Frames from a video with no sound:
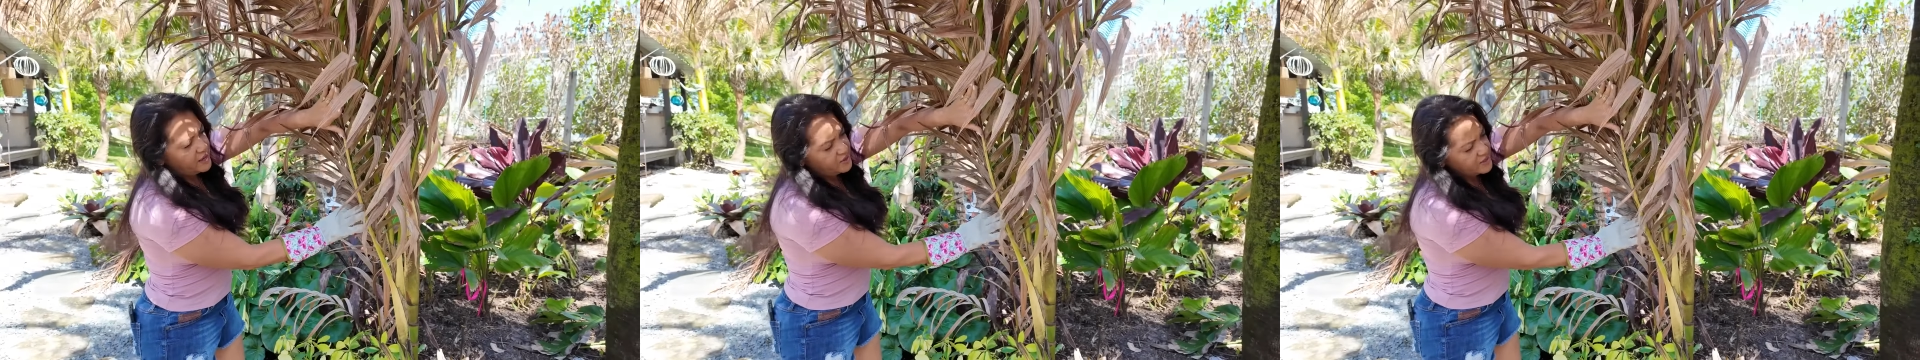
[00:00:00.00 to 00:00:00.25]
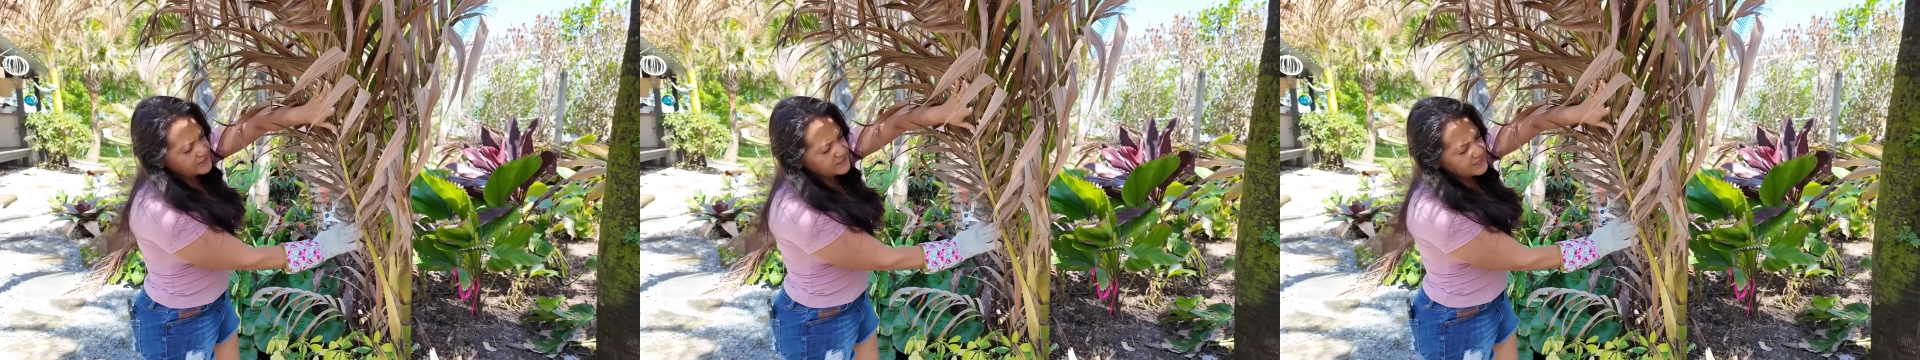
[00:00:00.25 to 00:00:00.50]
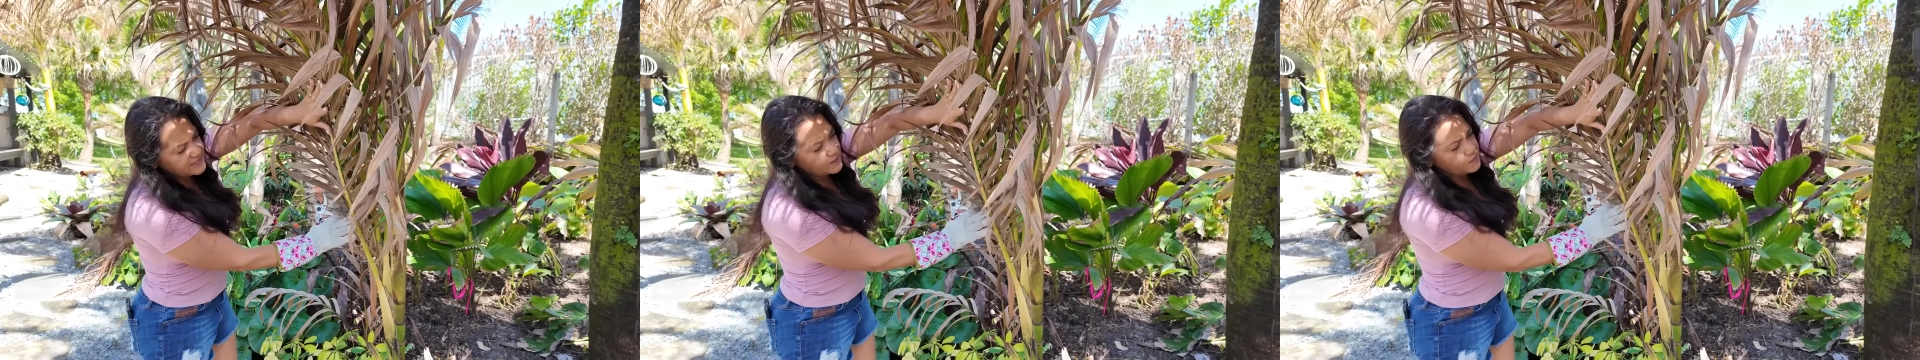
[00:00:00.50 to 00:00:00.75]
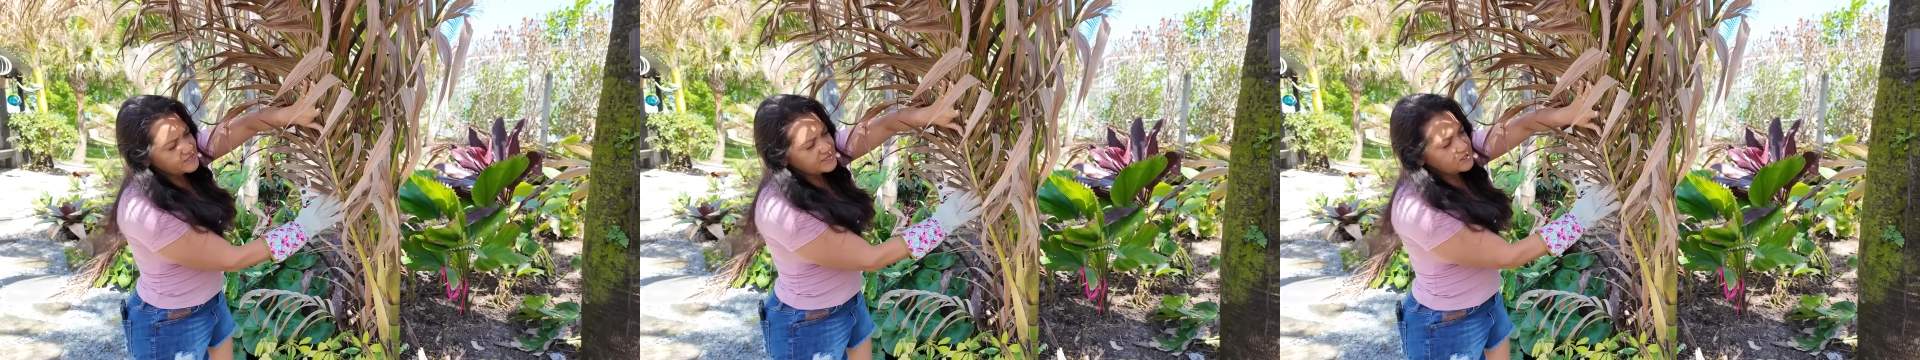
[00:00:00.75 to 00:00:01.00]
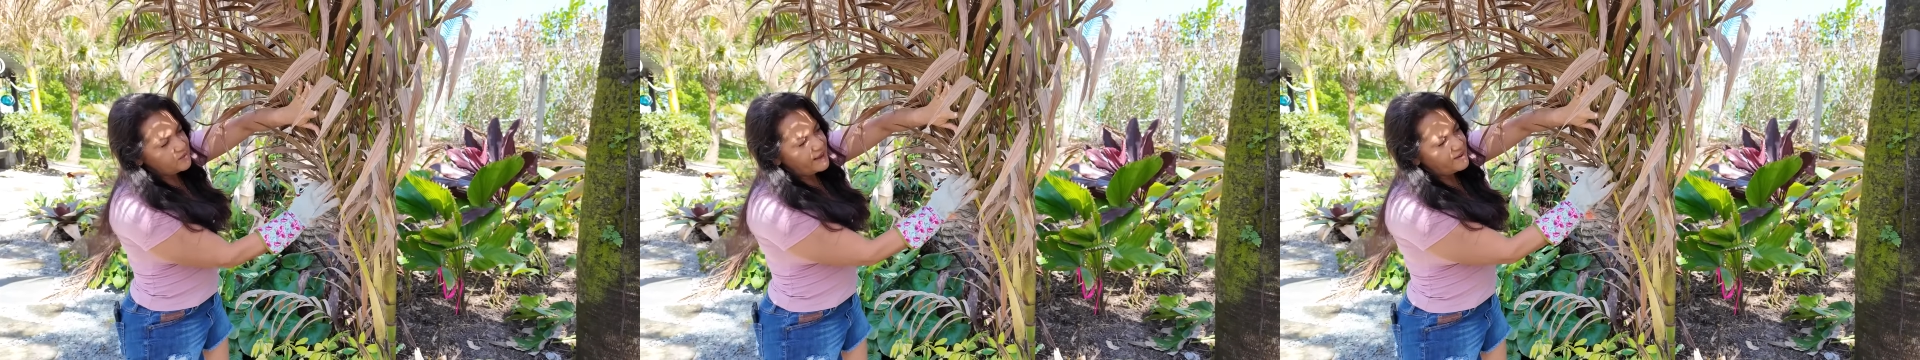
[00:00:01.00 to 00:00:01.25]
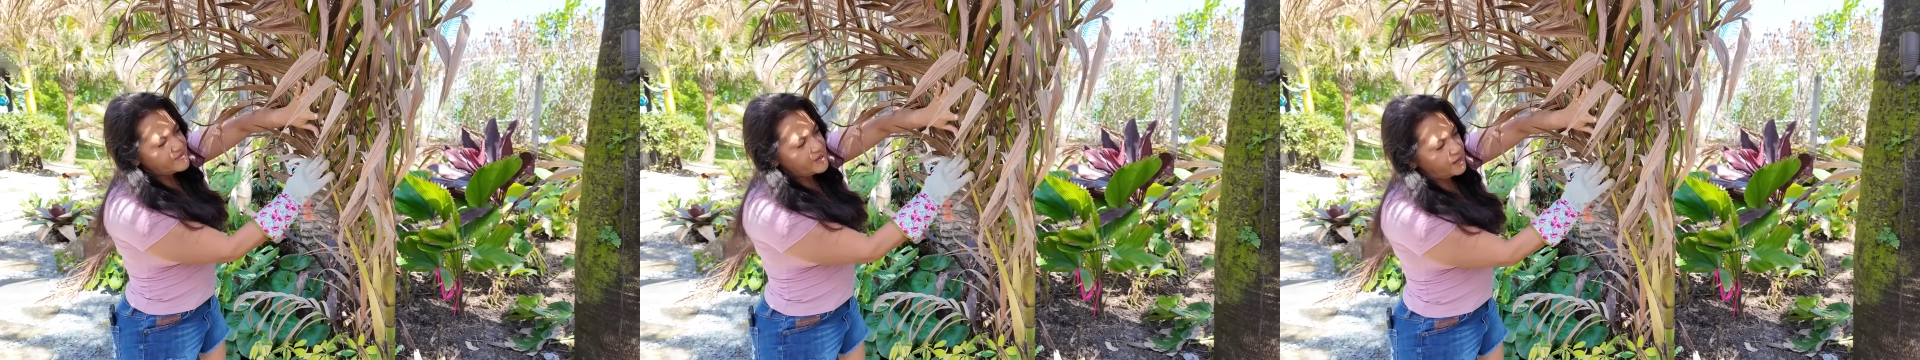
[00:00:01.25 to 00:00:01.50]
You can see that we still
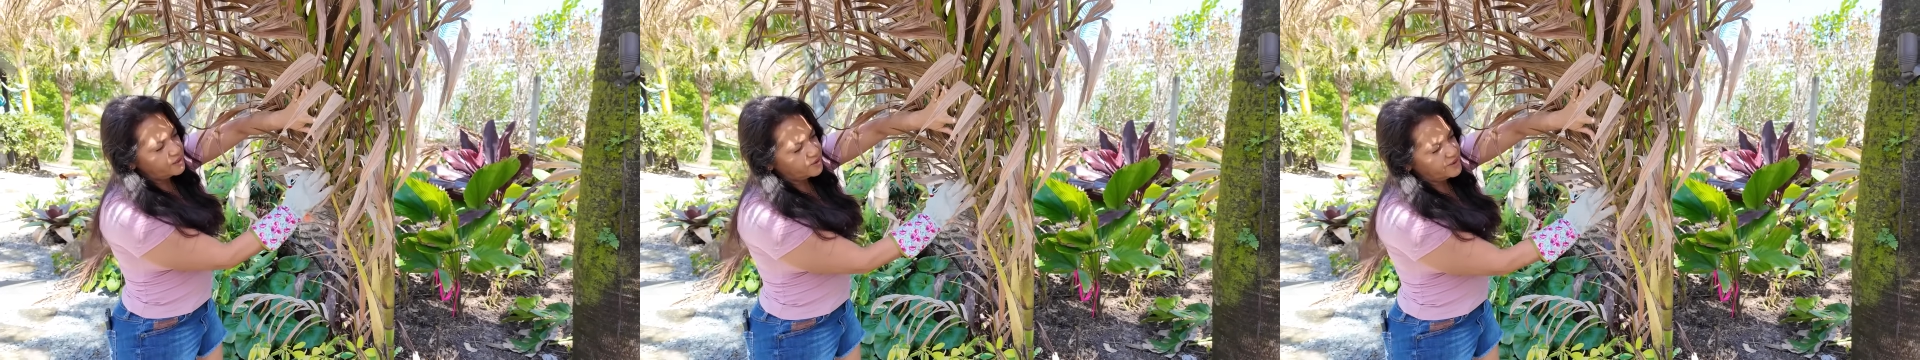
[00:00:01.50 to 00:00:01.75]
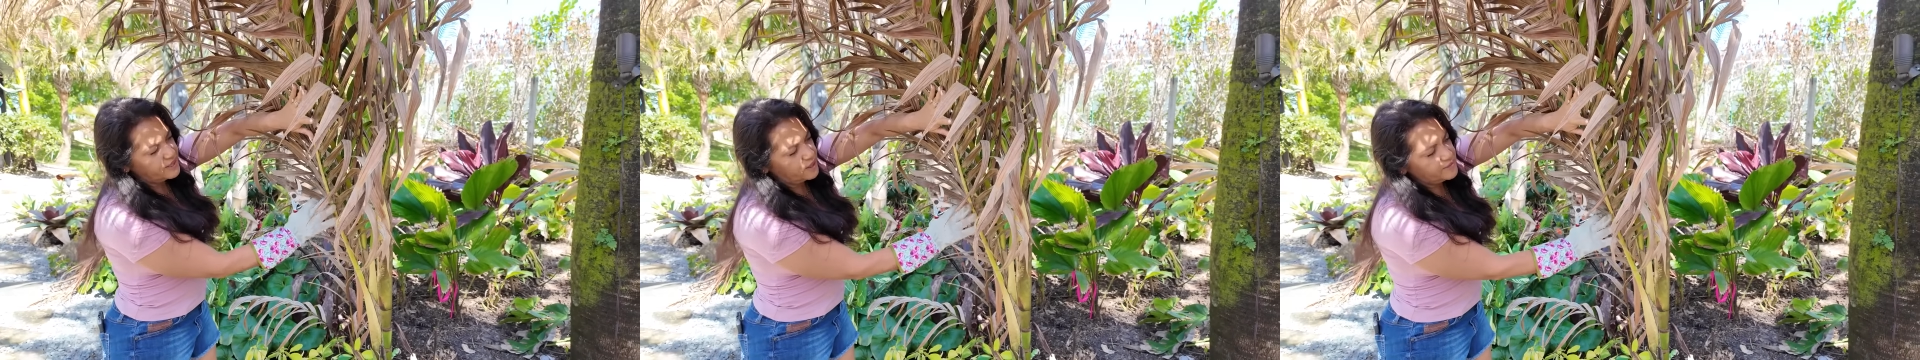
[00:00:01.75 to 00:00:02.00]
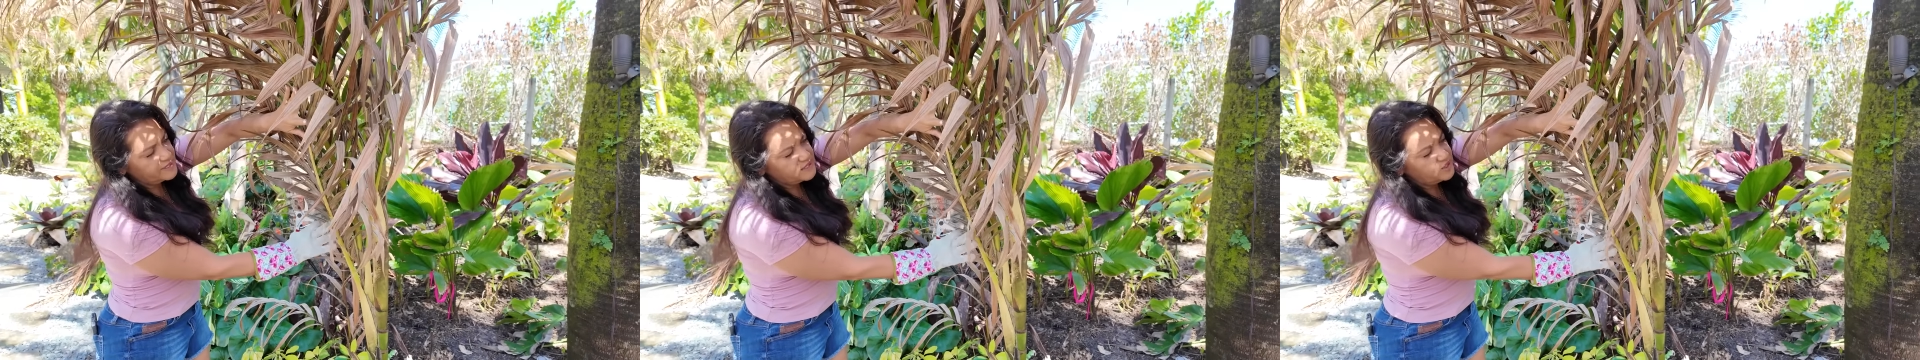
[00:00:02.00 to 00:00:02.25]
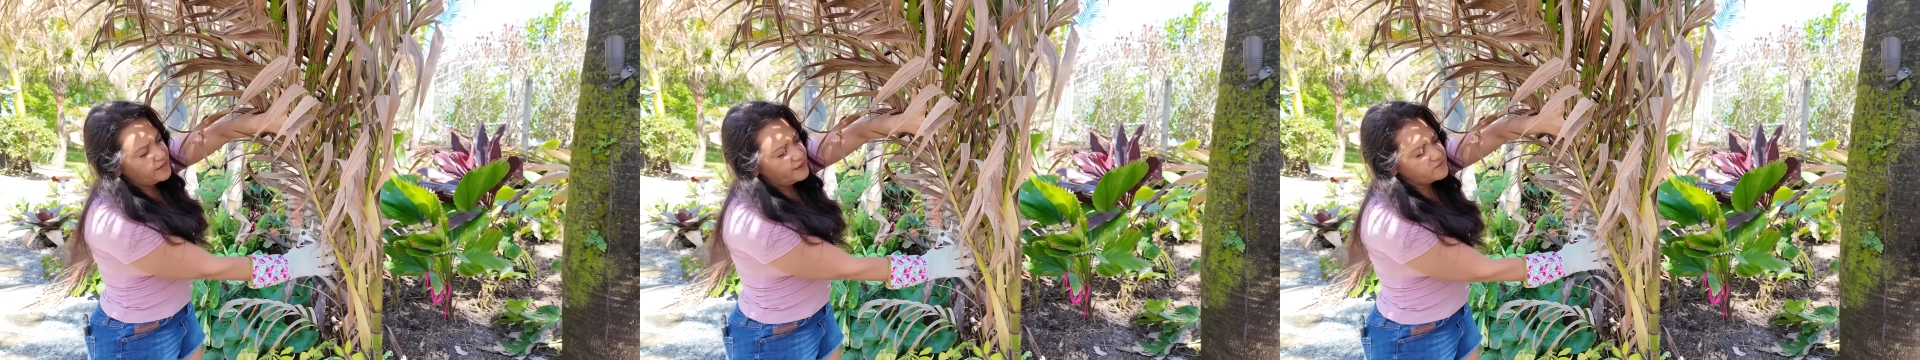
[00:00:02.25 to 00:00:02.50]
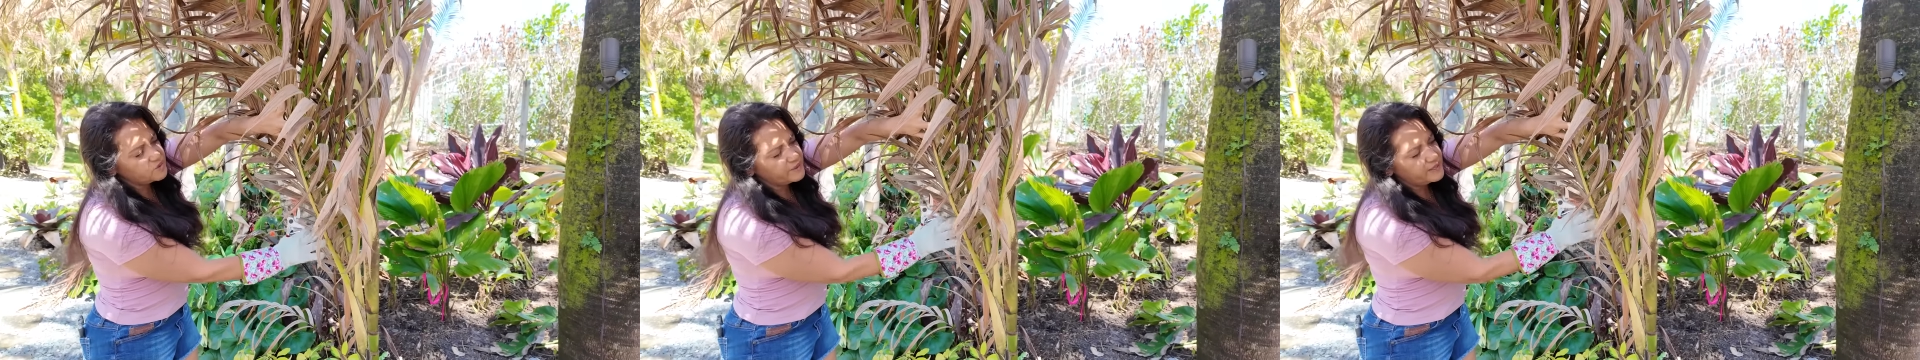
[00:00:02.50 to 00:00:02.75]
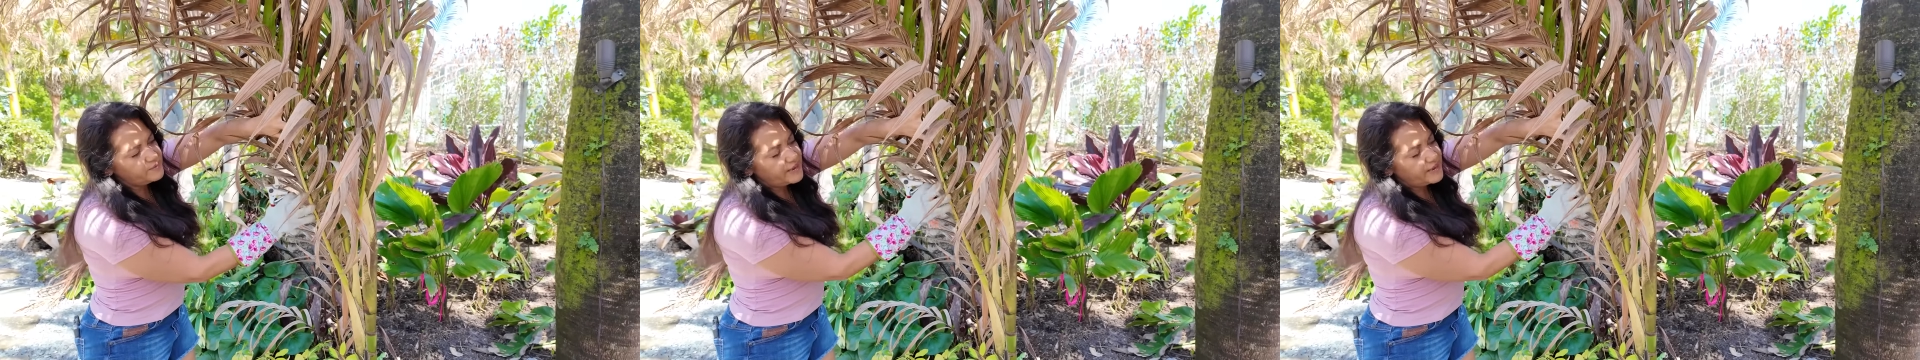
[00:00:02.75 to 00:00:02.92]
have color here. We still have green.